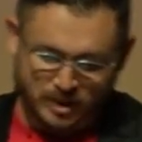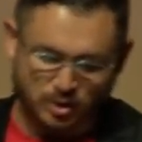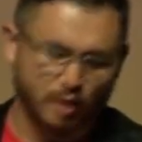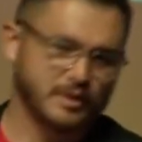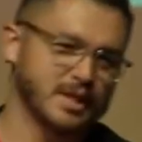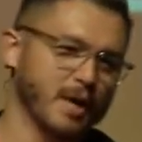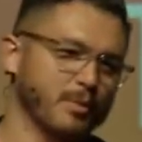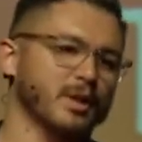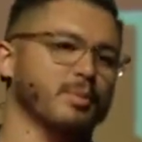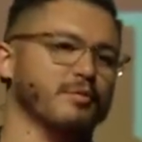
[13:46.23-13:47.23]
So over time,
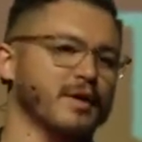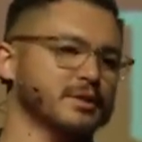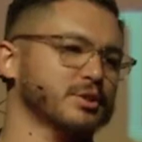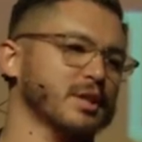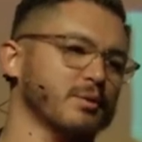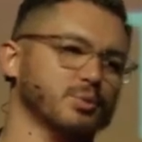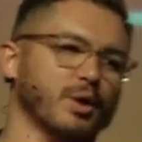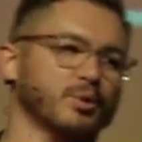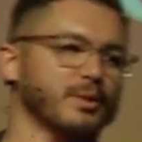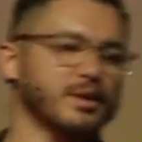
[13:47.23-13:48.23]
one of the professors that was
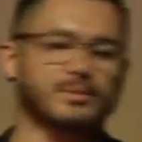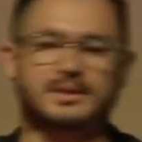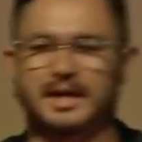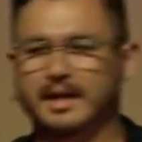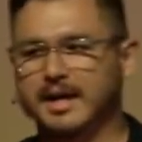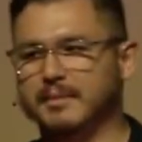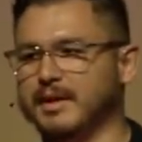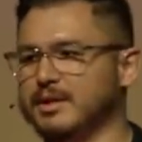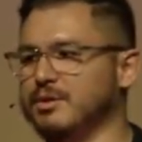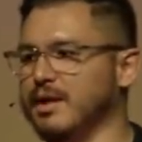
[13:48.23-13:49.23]
working with him was like, hey,
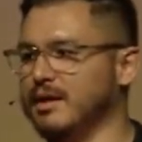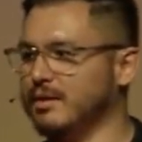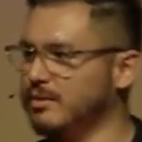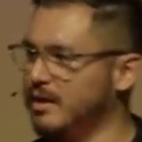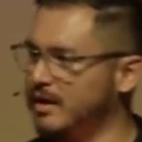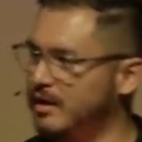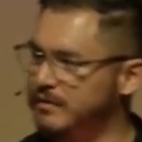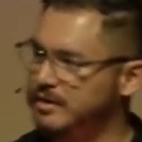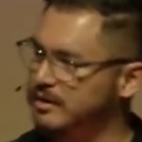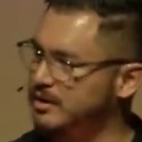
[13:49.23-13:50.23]
man, you can't do that.
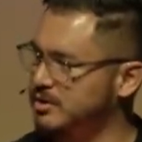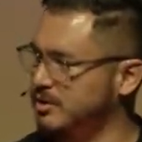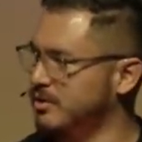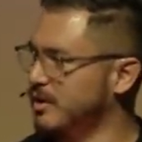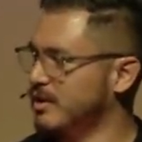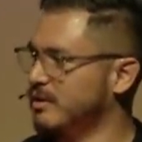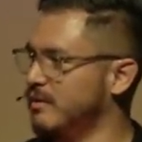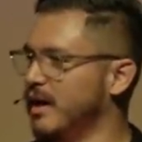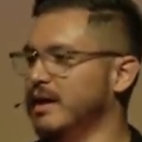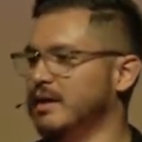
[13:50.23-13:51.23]
Everything that you
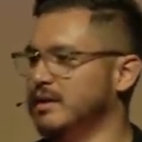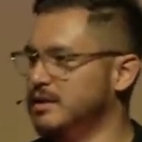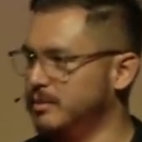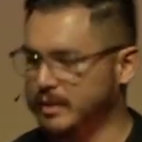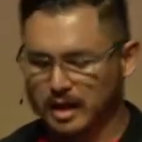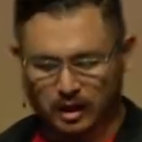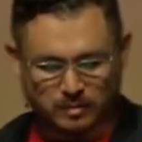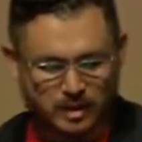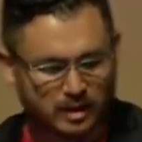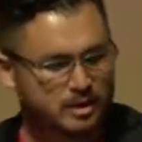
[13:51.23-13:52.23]
write, it needs to be
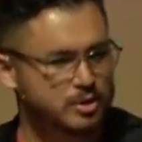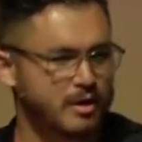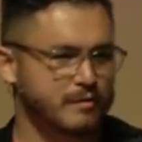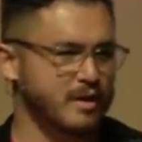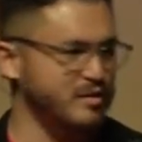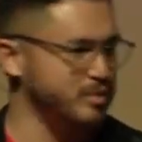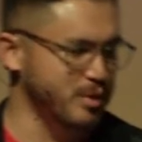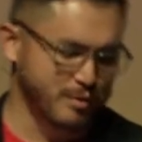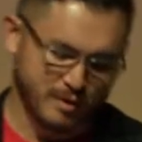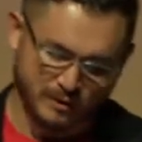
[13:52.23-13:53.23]
documented. You have to have
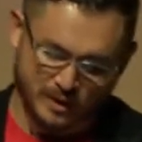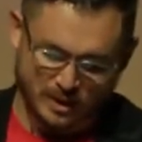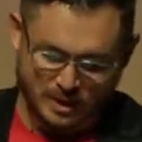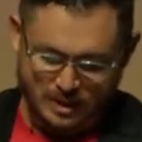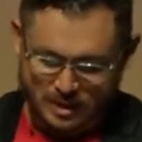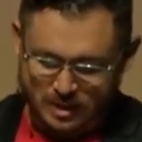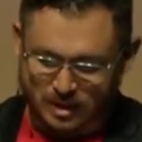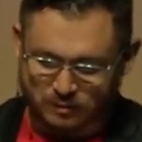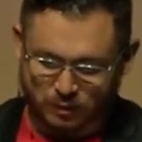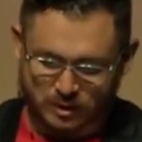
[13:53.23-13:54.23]
proof of it
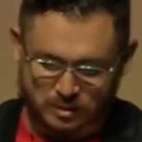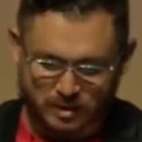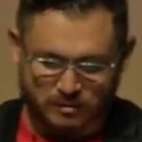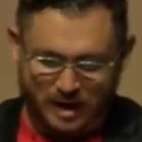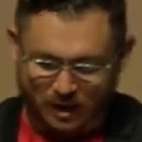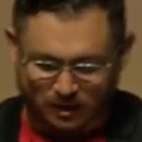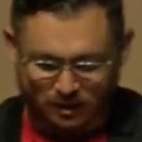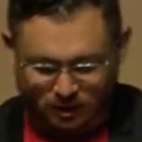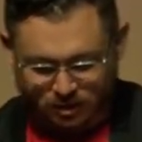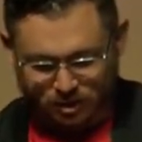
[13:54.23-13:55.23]
for it to be
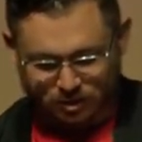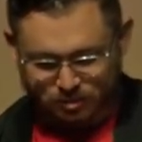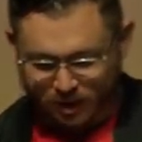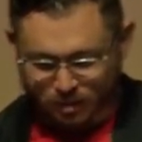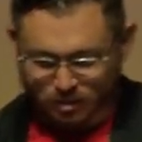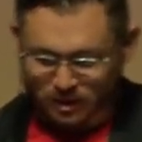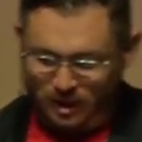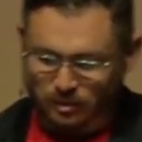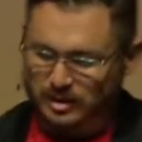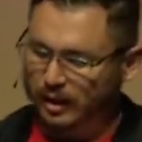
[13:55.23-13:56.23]
valid in your paper. And
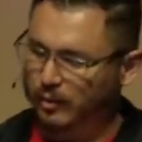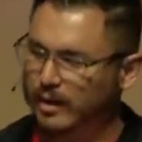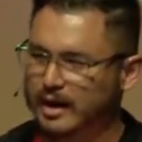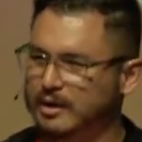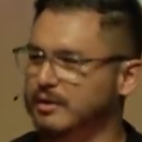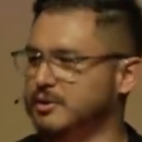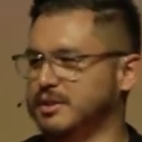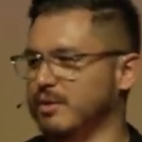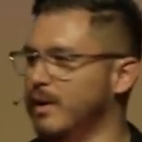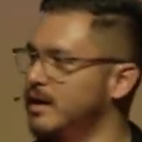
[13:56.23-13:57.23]
he was like, why? I don't
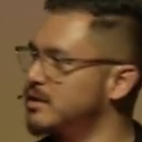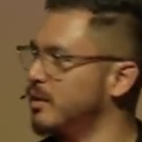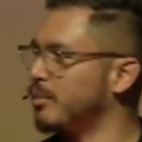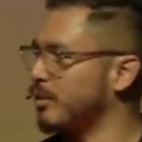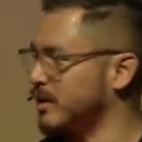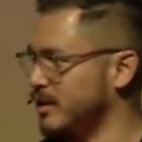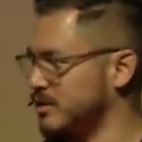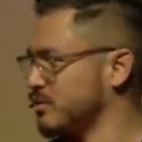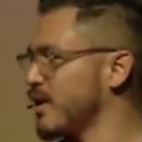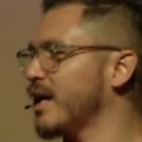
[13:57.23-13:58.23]
understand why it's so important that
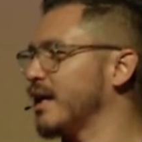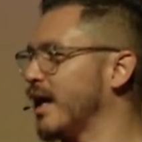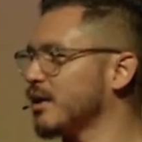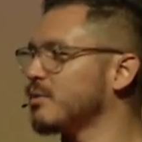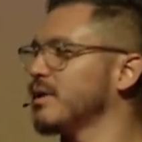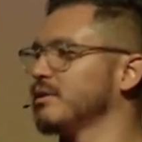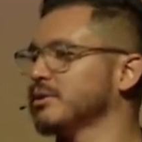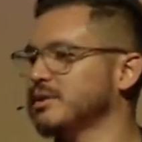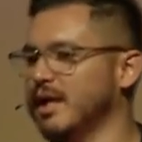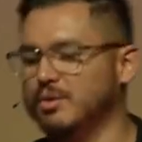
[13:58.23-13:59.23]
it's in writing. I don't
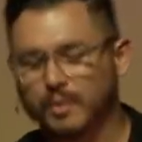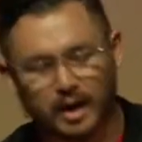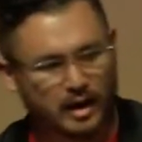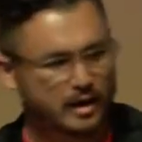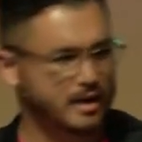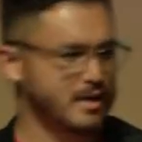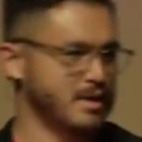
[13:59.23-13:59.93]
understand why